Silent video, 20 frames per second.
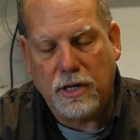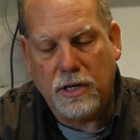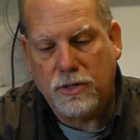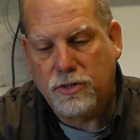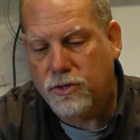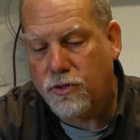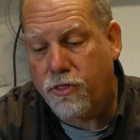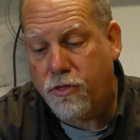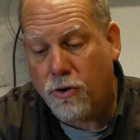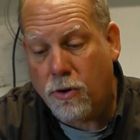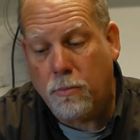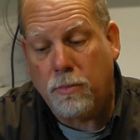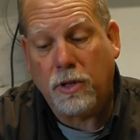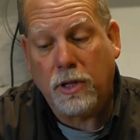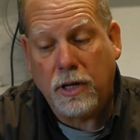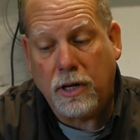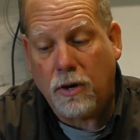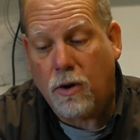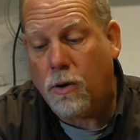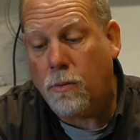it's
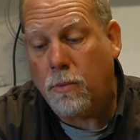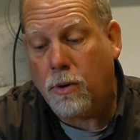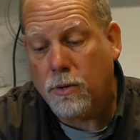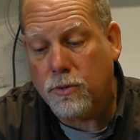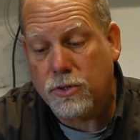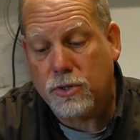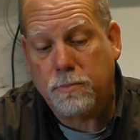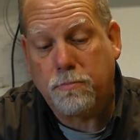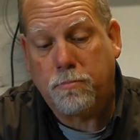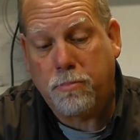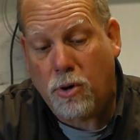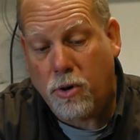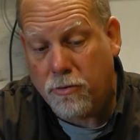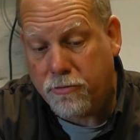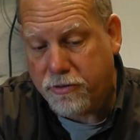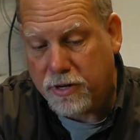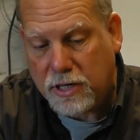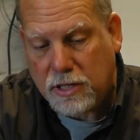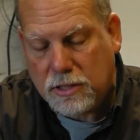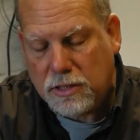thermally almost
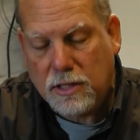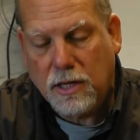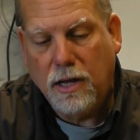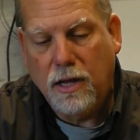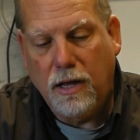perfect.